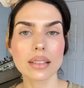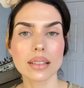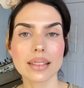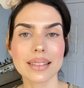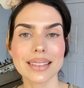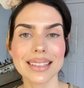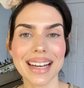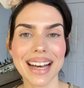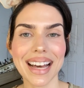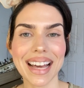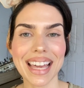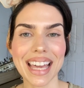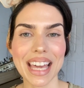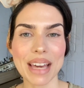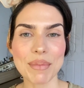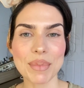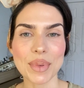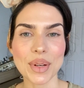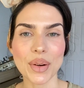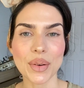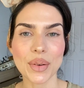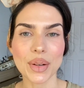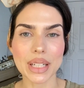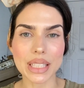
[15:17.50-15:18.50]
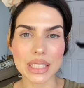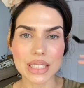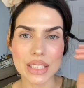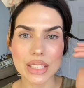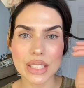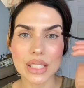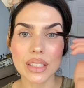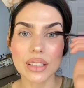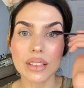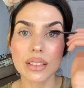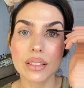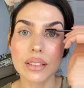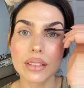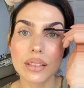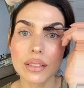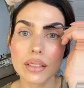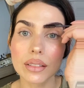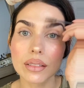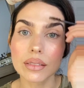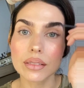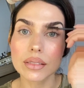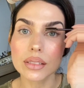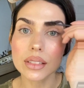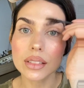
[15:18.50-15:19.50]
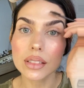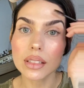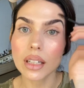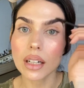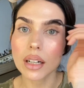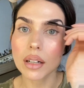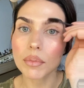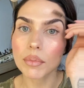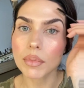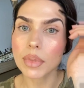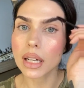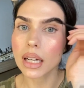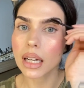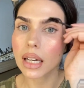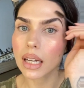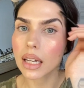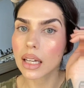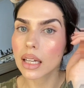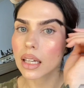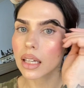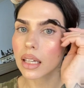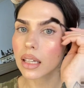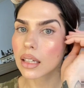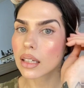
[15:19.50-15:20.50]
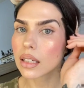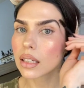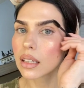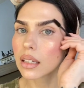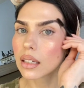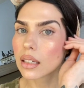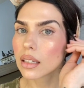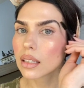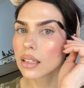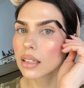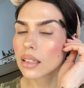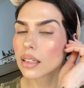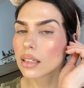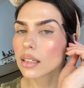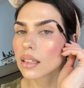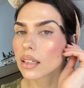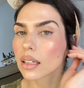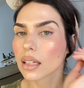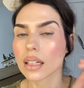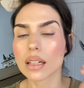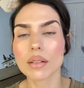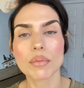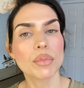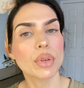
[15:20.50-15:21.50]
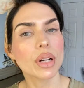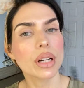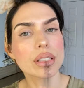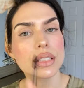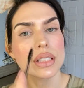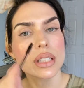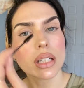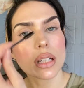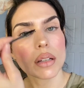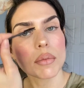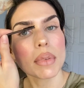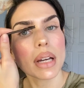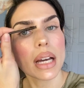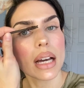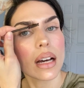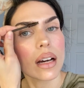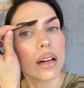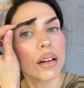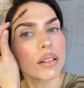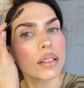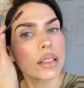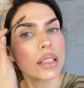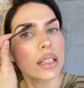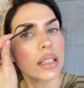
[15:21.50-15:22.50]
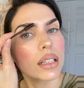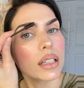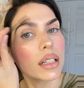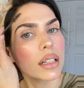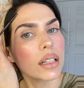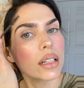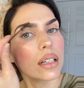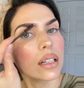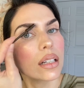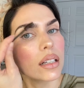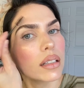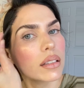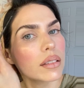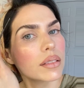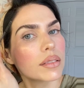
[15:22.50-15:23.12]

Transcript: I am going to start by brushing them out here.